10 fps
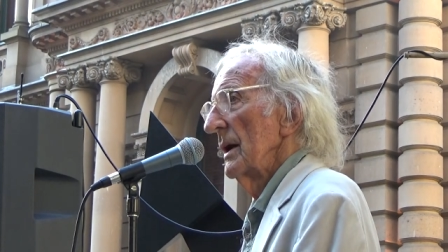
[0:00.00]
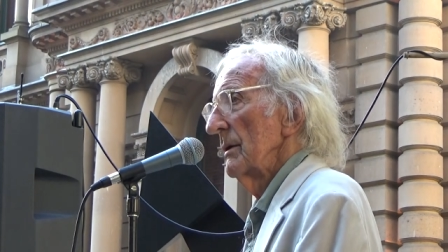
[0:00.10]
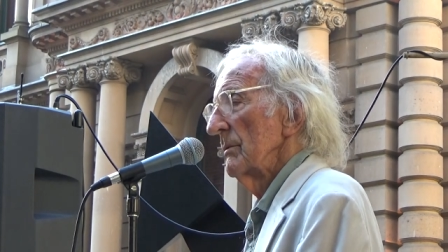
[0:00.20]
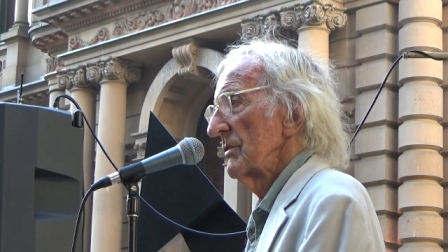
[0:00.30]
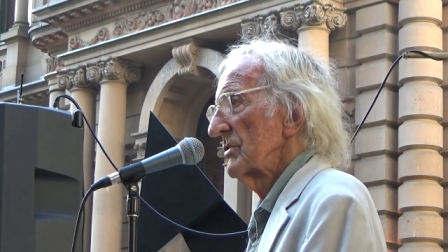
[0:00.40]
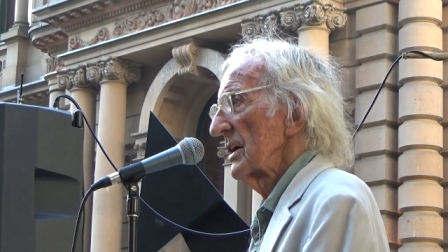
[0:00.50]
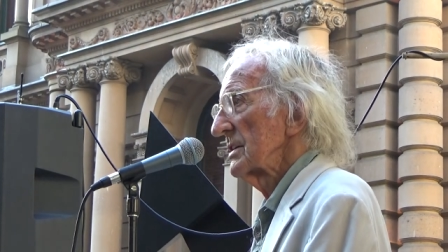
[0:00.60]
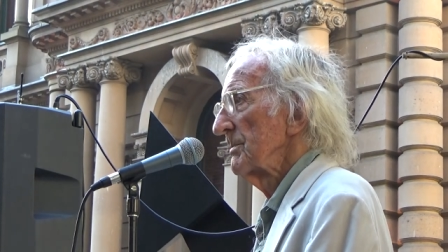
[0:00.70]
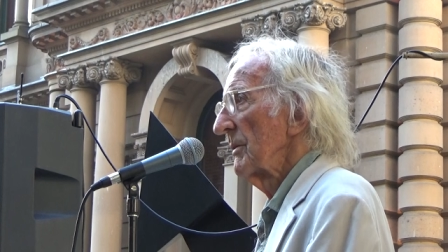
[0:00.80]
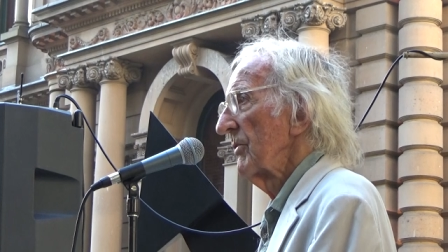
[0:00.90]
it was
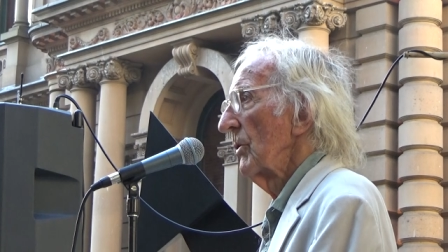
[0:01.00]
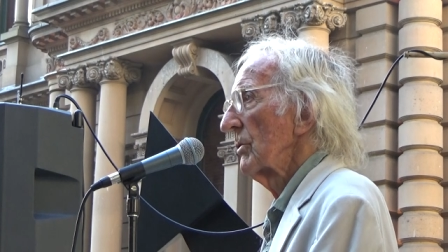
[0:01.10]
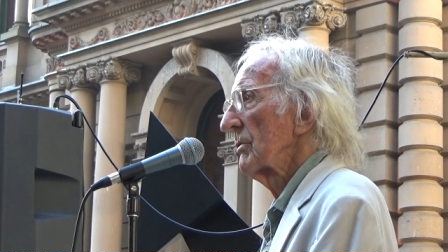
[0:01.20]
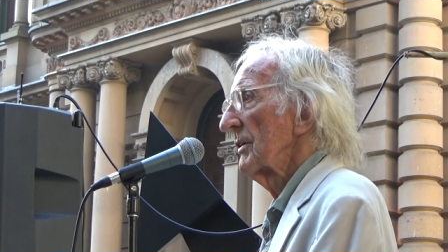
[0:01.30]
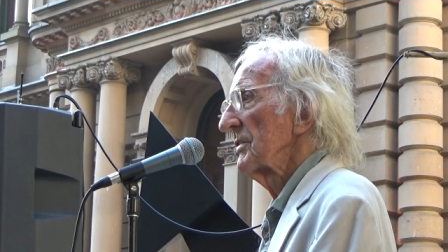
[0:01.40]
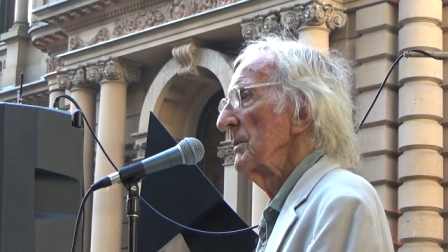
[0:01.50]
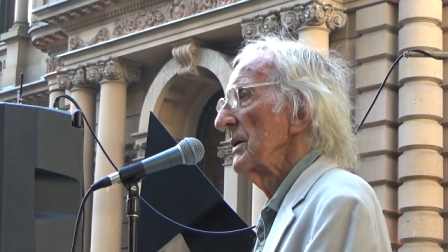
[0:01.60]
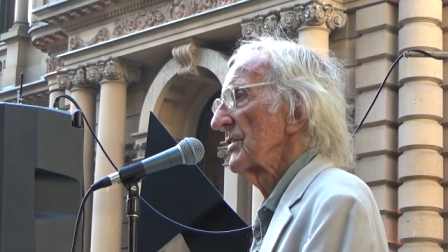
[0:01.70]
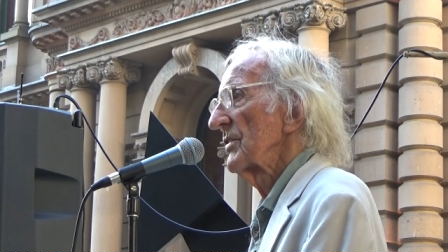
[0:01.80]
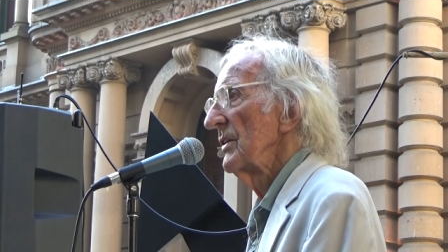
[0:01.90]
just before
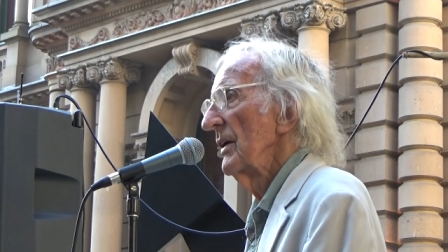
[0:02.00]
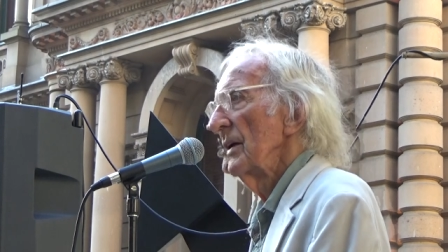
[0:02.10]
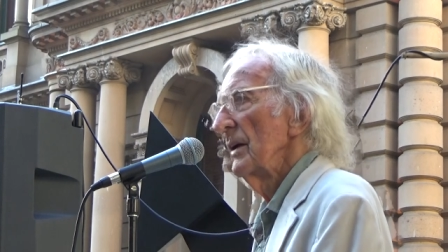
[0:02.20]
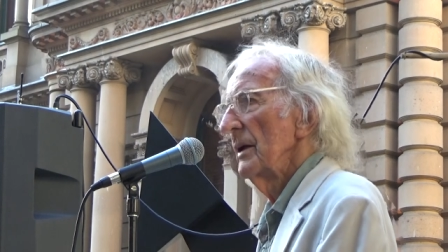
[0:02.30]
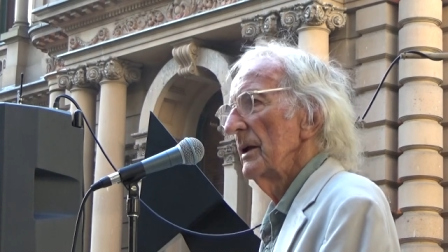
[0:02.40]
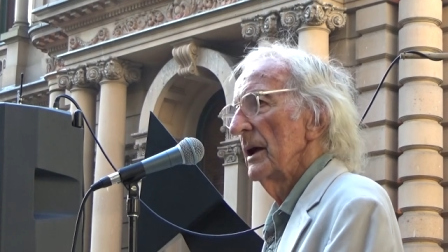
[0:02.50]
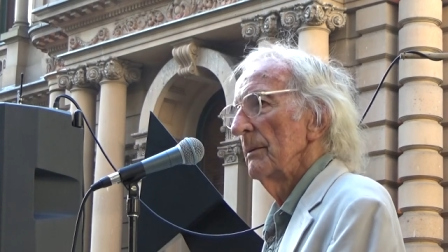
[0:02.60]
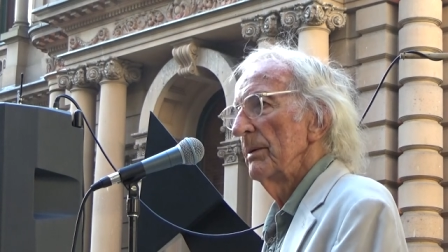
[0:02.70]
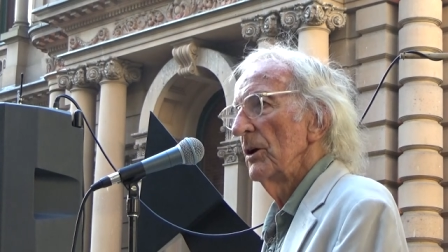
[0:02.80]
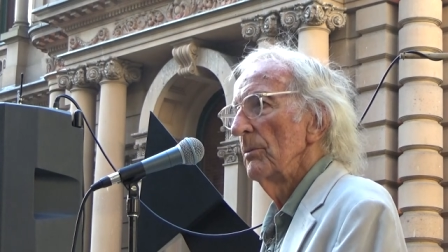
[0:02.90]
Christmas
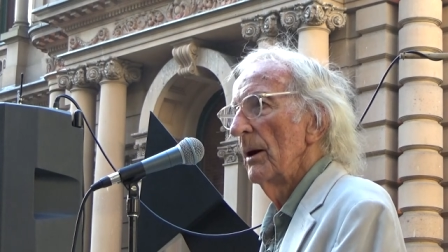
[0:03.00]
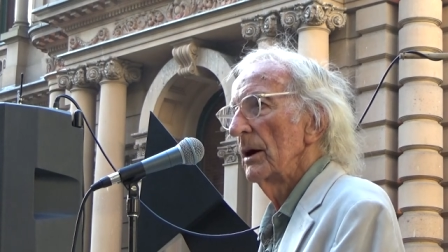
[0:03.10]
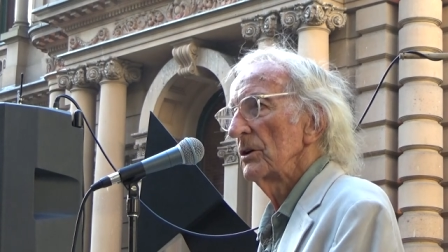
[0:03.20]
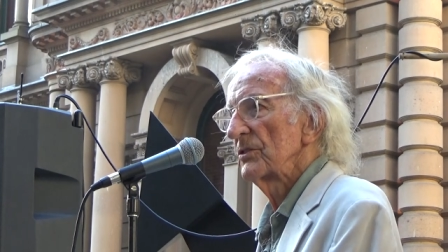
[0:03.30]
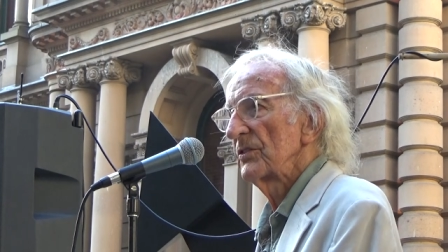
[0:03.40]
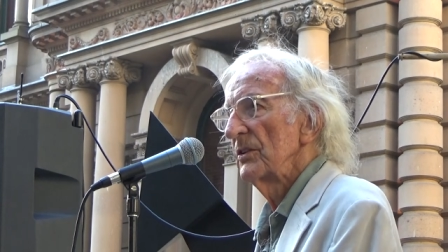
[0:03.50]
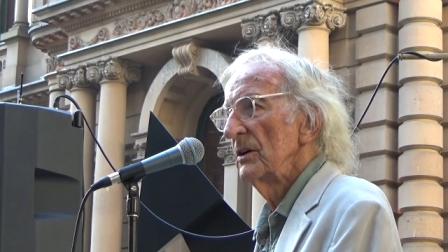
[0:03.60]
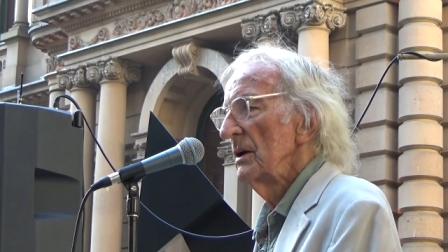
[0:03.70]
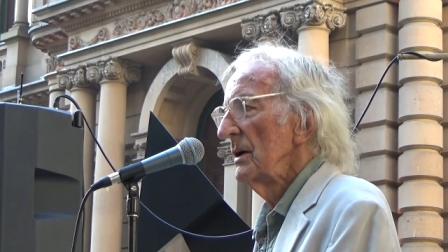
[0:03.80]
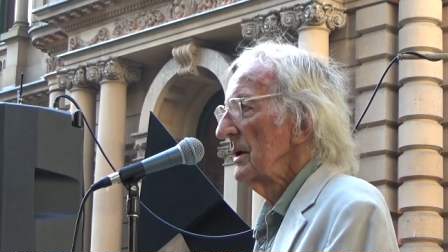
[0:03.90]
in Belmarsh
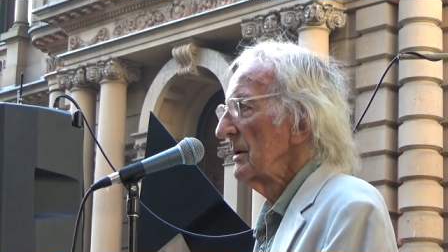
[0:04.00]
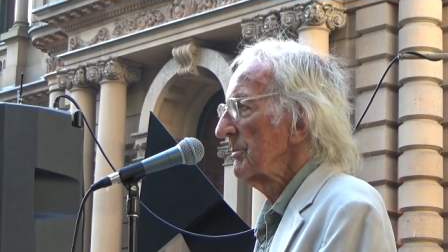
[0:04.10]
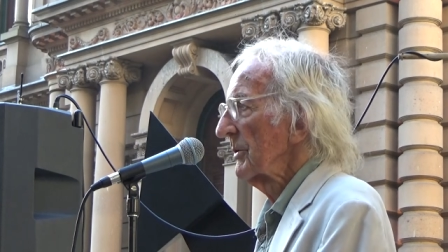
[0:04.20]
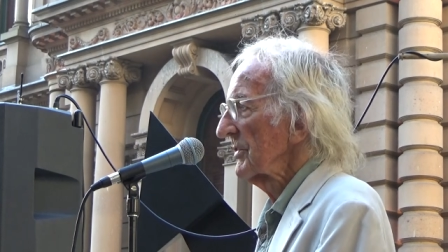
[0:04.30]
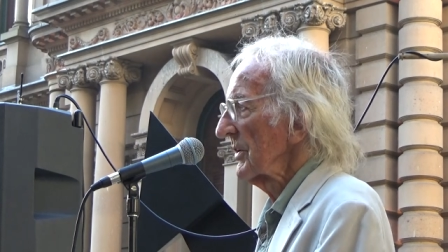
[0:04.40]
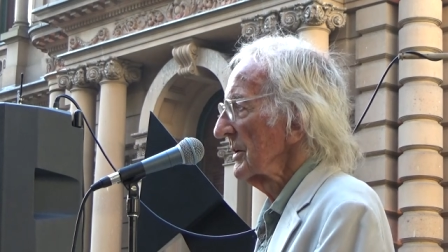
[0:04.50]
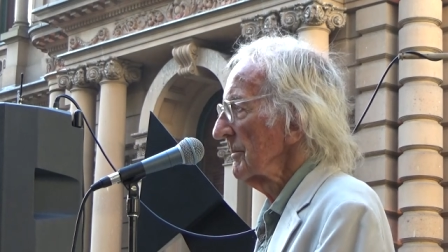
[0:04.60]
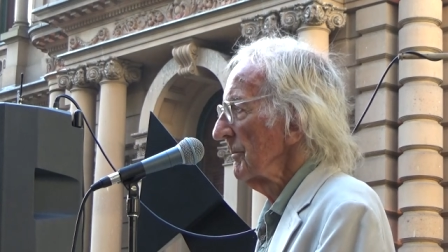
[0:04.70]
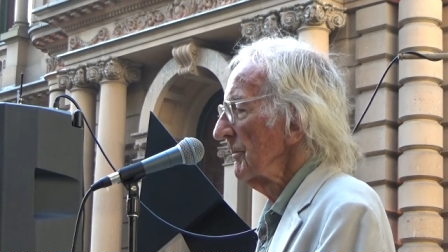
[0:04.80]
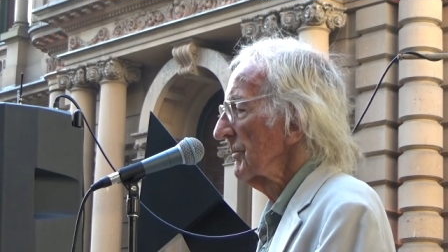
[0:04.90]

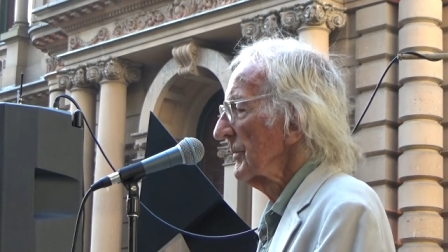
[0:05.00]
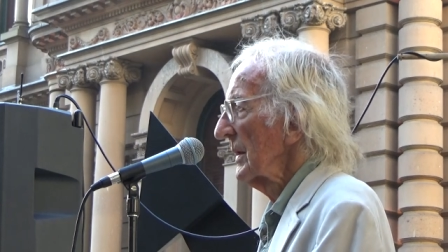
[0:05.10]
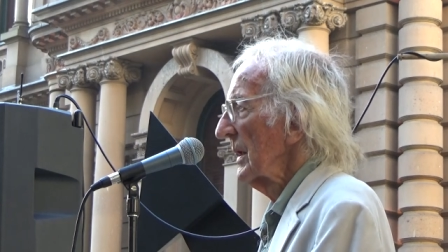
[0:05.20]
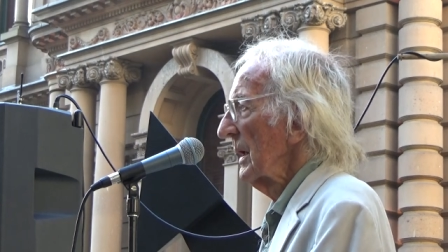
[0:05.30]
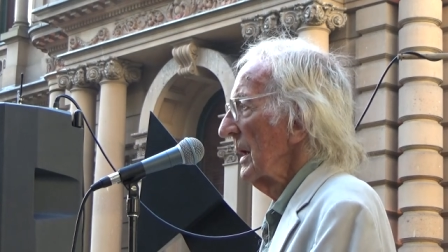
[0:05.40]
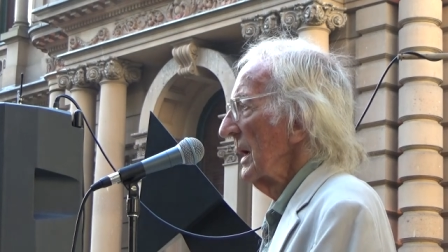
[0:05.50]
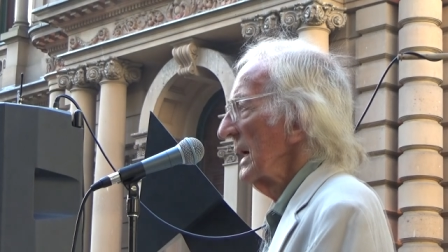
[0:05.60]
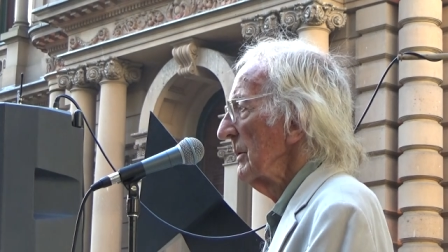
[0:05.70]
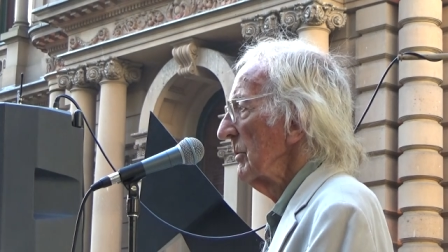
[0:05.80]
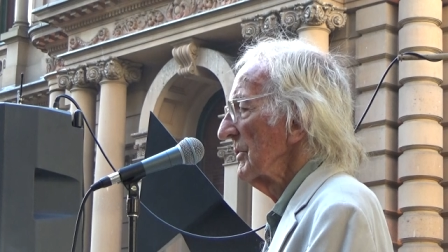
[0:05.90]
prison.
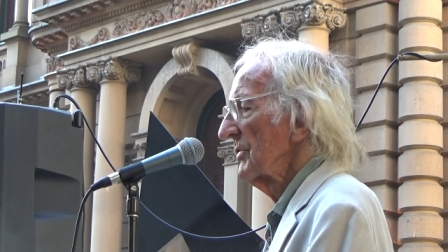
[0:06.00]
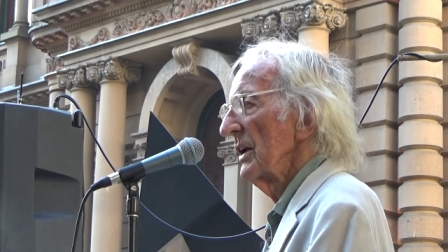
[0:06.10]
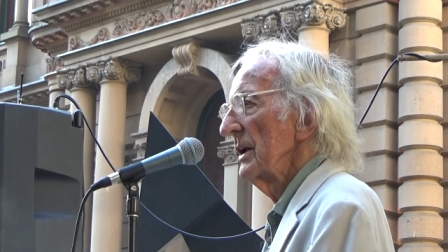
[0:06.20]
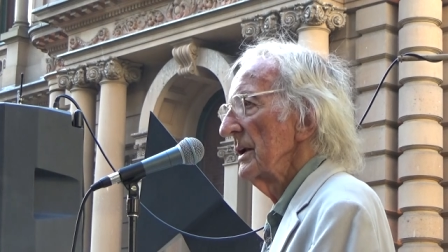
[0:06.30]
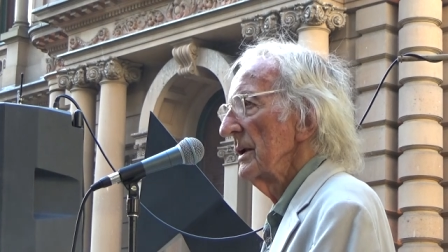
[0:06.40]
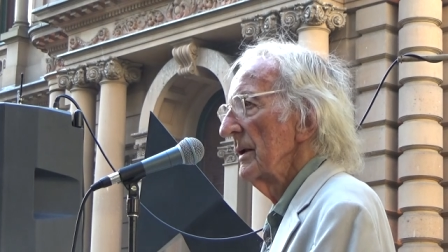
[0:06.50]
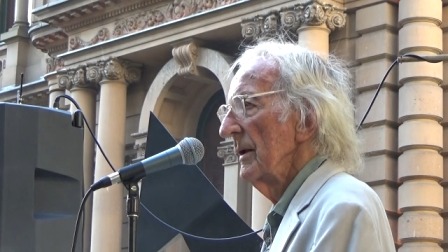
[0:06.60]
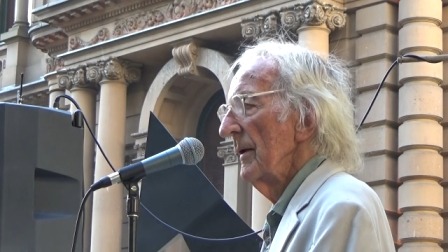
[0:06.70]
He was in